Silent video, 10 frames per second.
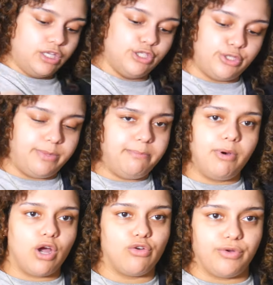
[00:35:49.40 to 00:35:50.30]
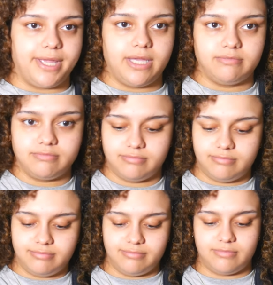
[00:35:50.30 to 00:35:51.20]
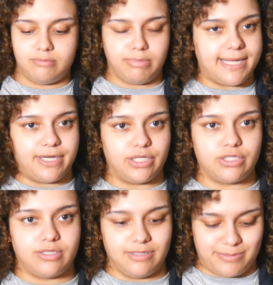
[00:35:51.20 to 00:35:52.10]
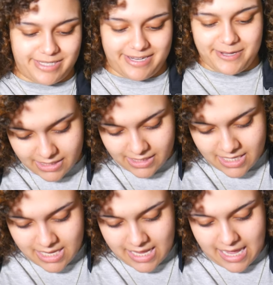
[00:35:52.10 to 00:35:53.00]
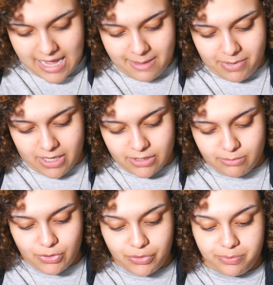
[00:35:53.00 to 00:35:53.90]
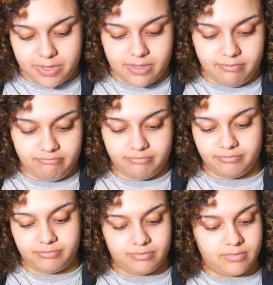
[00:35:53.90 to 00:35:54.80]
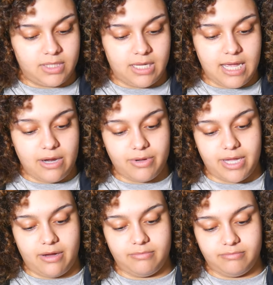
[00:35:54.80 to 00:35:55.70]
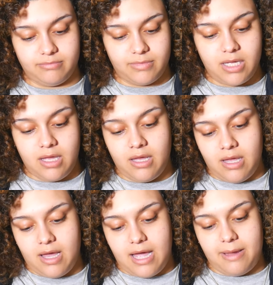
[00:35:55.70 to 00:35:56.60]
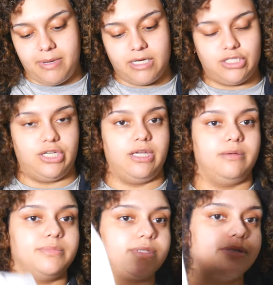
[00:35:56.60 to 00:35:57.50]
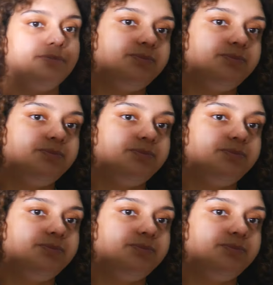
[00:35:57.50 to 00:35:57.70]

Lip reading: to be borrowing blenders. I'm just kidding. I bought some dupes. I don't care. I'm not ashamed.